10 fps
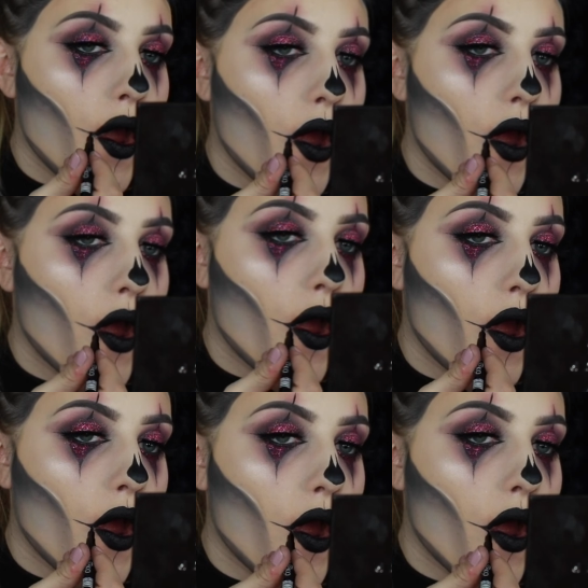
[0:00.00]

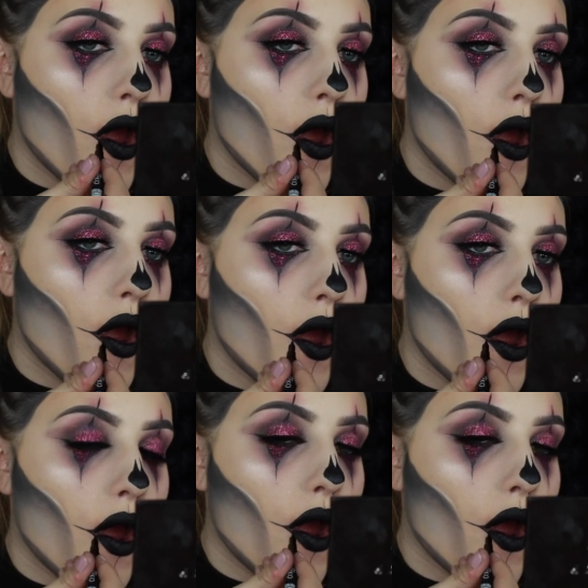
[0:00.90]
No one is speaking in this clip.